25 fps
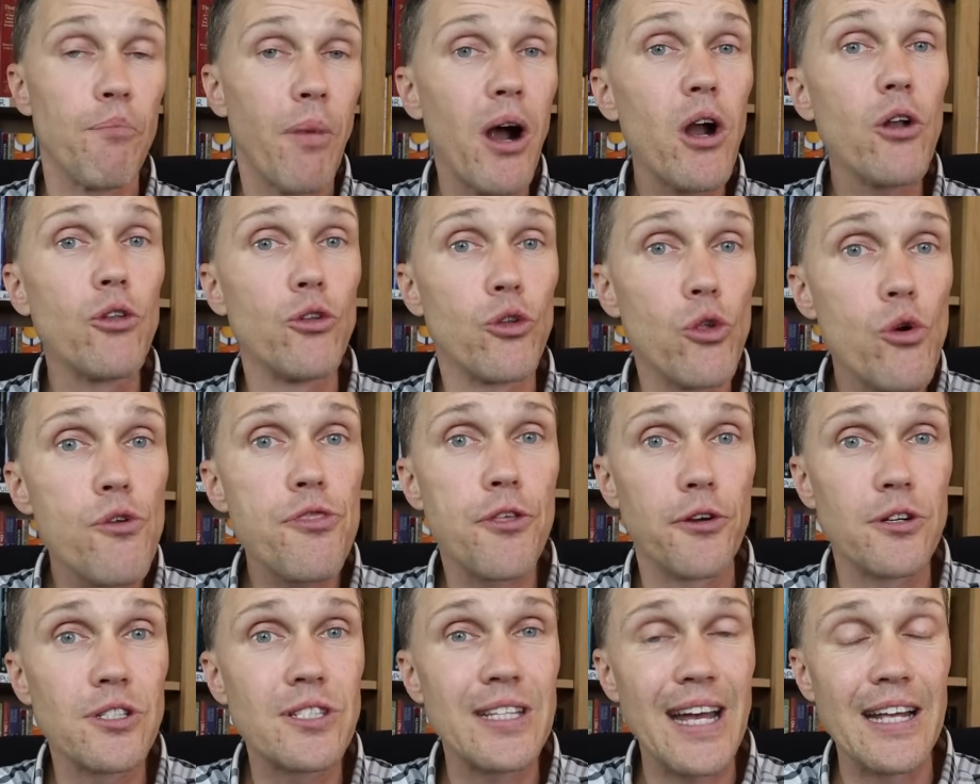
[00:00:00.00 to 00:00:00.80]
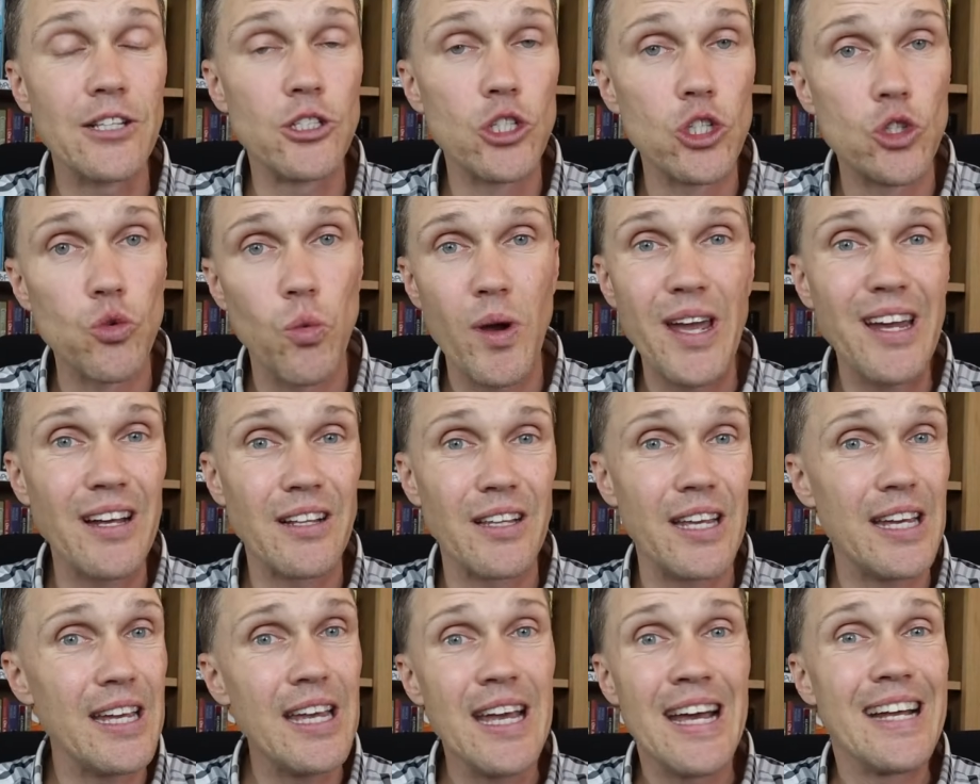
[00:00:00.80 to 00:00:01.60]
Martin Luther said
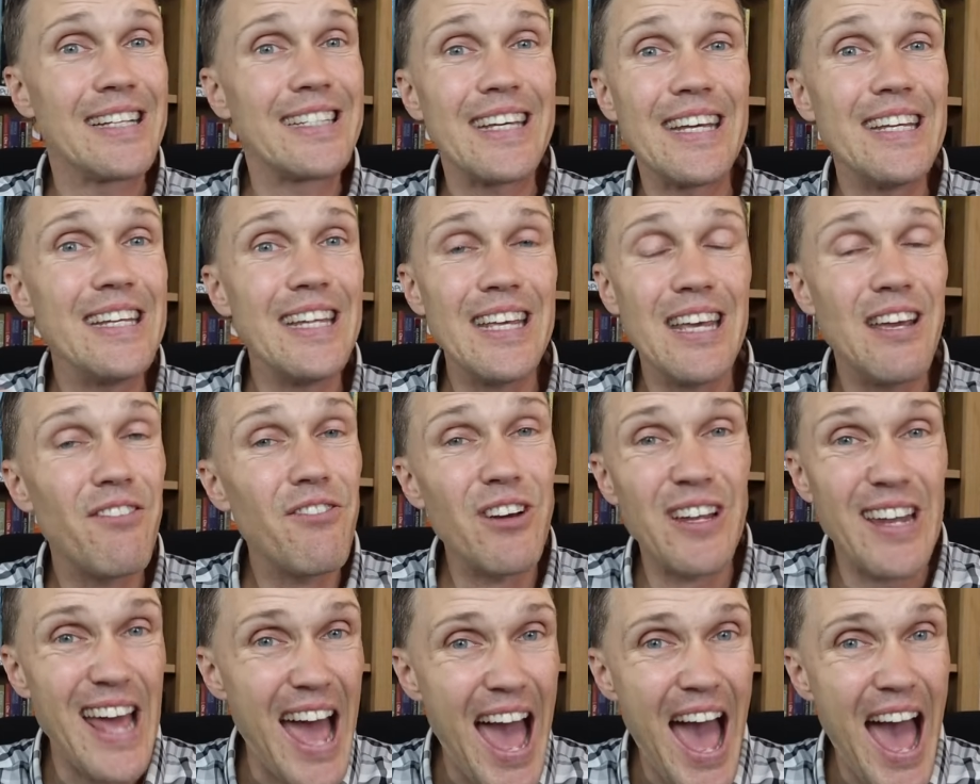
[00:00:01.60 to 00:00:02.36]
Zwingli didn't even